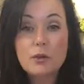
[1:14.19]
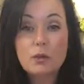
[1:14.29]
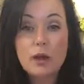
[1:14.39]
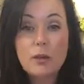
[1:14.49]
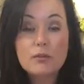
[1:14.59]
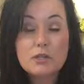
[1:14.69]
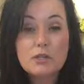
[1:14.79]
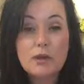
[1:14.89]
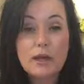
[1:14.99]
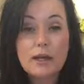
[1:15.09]
It will come to
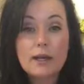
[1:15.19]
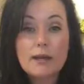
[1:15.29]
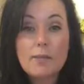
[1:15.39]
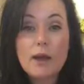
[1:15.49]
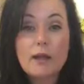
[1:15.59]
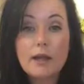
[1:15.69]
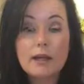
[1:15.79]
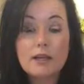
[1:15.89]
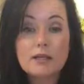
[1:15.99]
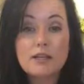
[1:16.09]
you in an email, and
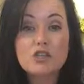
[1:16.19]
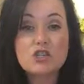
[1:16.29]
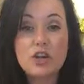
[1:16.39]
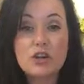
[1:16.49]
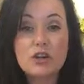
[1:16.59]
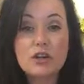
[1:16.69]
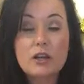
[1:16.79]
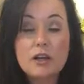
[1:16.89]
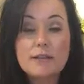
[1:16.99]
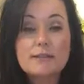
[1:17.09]
it is a
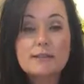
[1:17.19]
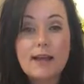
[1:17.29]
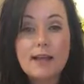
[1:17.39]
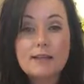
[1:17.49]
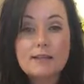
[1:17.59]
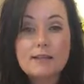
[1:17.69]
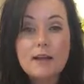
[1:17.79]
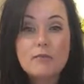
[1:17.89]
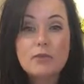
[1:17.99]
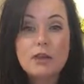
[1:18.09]
shared site
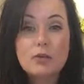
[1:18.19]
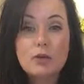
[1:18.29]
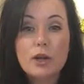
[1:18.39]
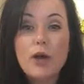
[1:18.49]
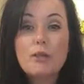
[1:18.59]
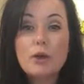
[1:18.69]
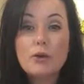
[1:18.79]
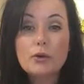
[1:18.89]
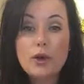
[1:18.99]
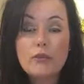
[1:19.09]
that you are not the
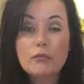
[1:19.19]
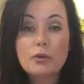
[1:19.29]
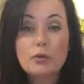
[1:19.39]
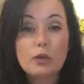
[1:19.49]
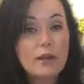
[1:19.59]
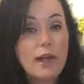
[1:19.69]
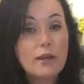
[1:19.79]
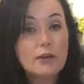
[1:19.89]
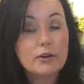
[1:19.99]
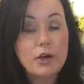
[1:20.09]
owner of, but you are an
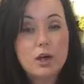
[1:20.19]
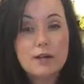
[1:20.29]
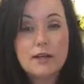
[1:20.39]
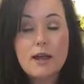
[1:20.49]
editor on.